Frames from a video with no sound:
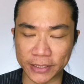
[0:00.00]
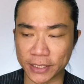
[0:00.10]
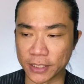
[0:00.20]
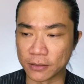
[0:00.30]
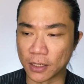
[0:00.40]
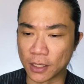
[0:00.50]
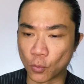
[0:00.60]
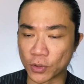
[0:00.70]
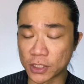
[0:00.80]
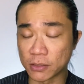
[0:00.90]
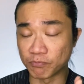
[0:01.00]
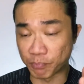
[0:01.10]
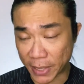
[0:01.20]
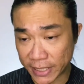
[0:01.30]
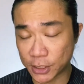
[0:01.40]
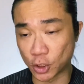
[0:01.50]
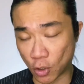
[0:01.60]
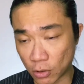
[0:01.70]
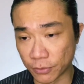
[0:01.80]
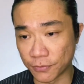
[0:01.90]
then was based
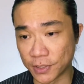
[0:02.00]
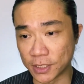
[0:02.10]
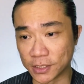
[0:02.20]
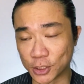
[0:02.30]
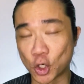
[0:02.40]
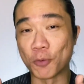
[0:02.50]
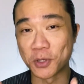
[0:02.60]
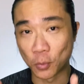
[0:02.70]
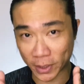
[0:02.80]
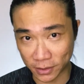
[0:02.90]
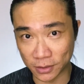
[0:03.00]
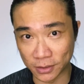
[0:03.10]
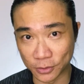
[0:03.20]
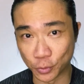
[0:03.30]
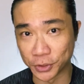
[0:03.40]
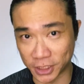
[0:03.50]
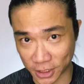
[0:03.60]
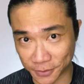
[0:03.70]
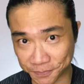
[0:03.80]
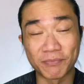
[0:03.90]
on the Tommy Wonder
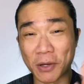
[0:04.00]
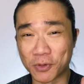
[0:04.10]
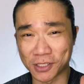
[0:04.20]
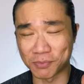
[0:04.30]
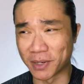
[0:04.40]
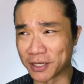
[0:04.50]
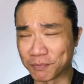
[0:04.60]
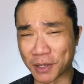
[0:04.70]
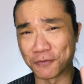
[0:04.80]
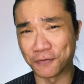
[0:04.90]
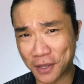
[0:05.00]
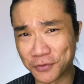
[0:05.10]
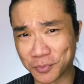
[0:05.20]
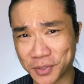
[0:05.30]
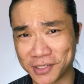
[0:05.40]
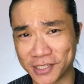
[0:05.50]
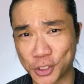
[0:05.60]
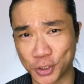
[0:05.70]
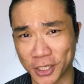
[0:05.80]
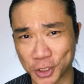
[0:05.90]
routine. That was my favorite
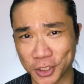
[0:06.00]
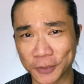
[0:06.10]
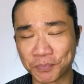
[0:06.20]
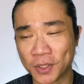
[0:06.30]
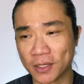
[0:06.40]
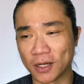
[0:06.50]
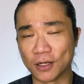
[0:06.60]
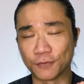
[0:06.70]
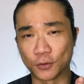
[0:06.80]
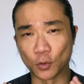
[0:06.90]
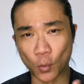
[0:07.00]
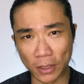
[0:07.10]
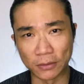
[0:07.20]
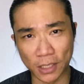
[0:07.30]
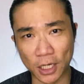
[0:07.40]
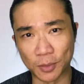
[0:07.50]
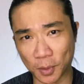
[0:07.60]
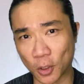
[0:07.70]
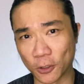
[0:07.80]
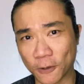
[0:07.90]
presentation actually for the wildcard
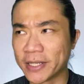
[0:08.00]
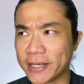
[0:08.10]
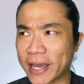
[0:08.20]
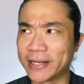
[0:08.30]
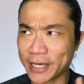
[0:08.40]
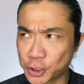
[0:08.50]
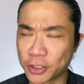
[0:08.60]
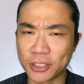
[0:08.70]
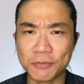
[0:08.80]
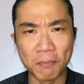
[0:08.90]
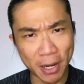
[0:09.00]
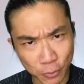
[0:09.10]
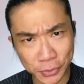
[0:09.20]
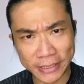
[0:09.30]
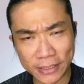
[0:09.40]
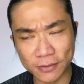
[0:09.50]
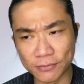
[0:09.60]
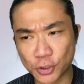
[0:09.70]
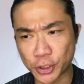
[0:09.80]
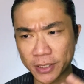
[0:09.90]
plot. And actually, my
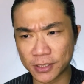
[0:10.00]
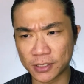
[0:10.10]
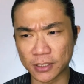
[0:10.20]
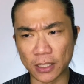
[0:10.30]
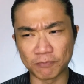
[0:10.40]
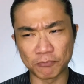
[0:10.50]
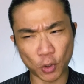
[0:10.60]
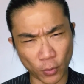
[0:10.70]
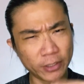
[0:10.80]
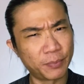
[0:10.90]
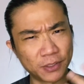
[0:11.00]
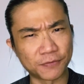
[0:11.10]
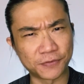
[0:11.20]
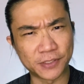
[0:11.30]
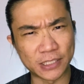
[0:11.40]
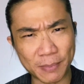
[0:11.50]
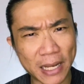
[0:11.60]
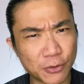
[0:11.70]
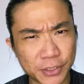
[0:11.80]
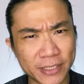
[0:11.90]
routine shares quite a bit of
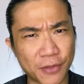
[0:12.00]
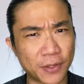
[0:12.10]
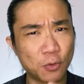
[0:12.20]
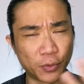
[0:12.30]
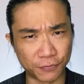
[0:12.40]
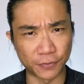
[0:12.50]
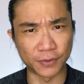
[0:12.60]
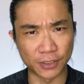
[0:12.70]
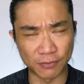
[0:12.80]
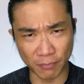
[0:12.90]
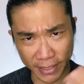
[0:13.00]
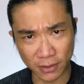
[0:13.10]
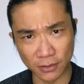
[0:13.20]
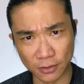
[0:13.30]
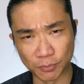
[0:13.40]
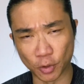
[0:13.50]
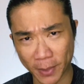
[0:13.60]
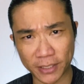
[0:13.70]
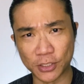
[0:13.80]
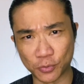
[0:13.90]
similarity, I think, with Michael
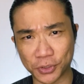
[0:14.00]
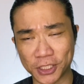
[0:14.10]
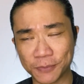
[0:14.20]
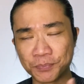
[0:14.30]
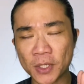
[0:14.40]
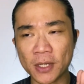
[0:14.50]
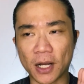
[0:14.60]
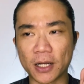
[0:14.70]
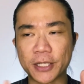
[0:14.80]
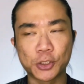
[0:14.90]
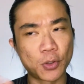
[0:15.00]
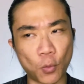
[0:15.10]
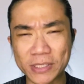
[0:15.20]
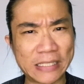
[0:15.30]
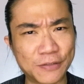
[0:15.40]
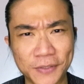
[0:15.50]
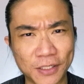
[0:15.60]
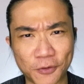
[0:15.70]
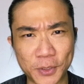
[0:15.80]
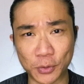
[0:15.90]
Blomecki's routine. And so it wasn't
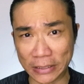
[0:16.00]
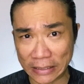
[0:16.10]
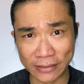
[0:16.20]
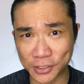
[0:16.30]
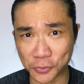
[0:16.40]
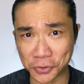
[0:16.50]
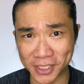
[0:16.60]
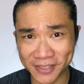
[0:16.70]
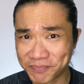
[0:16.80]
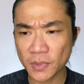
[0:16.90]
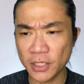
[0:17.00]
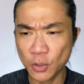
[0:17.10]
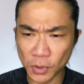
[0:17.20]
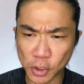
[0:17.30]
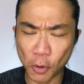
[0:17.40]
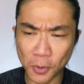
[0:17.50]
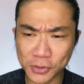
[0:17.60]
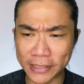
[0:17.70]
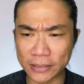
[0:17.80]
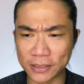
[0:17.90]
difficult for me to learn this routine. It was
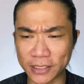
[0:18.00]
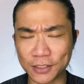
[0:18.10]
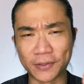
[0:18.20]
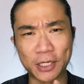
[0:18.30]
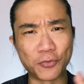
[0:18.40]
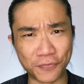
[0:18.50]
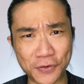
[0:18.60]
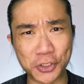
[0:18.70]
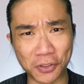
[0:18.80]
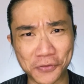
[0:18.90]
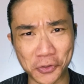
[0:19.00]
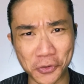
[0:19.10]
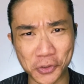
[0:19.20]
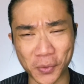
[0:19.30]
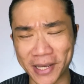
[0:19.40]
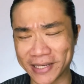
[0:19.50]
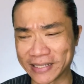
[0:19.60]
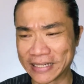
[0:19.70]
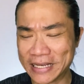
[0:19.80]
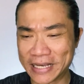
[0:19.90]
almost like a kind of like a revision of sorts, where I
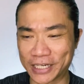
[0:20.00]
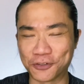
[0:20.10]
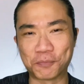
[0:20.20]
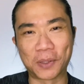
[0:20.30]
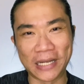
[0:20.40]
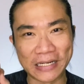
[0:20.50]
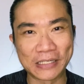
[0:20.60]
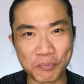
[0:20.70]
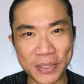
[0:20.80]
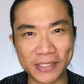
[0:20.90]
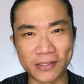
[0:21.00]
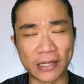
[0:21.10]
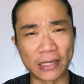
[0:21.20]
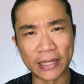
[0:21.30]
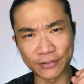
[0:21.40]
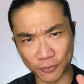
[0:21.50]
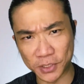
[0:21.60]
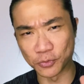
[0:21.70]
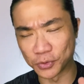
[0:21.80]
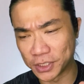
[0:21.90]
can kind of pluck bits that I like from
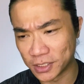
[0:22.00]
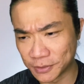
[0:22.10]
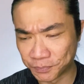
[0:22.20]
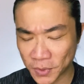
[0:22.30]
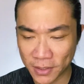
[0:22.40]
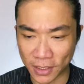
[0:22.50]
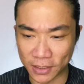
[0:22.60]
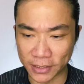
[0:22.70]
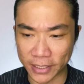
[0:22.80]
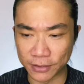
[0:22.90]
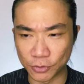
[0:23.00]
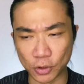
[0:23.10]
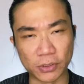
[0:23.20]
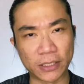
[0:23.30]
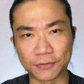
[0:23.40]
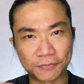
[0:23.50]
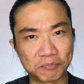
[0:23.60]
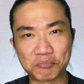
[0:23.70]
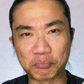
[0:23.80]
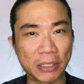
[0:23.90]
his routine and, kind of
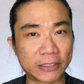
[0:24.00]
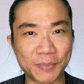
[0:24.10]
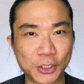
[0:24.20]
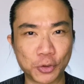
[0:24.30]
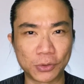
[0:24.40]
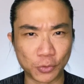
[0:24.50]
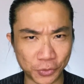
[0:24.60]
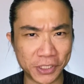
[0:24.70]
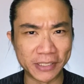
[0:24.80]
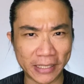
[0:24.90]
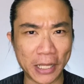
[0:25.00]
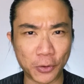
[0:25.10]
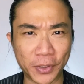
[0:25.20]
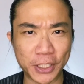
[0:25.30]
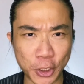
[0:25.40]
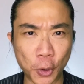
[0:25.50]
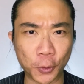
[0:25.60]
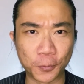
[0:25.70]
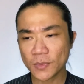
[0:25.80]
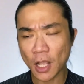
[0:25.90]
plug them into the routine that I already
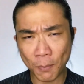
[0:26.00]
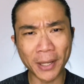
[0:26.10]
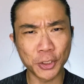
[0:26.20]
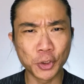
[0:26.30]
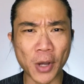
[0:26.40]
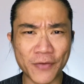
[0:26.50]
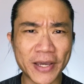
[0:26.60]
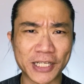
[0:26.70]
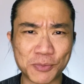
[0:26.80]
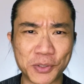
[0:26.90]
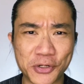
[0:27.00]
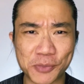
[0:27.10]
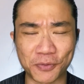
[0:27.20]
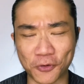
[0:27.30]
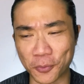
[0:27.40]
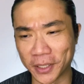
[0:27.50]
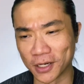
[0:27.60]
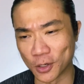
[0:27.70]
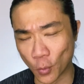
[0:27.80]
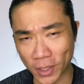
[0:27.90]
know. But, having experience performing
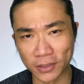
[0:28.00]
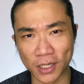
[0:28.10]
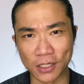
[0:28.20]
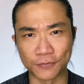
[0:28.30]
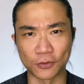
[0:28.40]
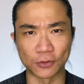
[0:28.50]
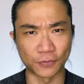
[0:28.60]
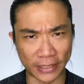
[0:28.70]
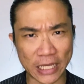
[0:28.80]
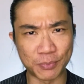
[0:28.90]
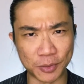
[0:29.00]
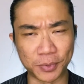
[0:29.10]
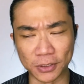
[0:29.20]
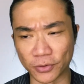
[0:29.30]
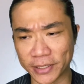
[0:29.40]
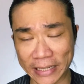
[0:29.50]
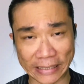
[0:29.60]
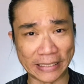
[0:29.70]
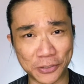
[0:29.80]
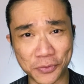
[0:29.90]
wildcard for lay people, right, I
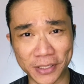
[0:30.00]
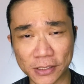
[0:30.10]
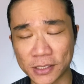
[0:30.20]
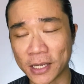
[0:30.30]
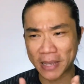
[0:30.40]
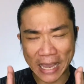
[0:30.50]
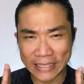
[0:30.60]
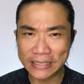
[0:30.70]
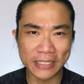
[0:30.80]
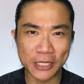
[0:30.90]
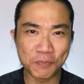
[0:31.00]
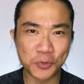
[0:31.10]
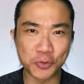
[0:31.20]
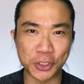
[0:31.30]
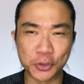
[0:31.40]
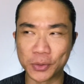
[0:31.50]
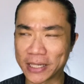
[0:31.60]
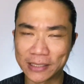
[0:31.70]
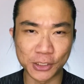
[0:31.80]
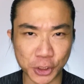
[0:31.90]
can tell you this. Anytime you can do a
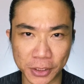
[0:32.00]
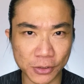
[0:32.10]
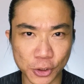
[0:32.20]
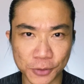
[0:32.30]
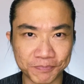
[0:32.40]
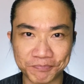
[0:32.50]
color change,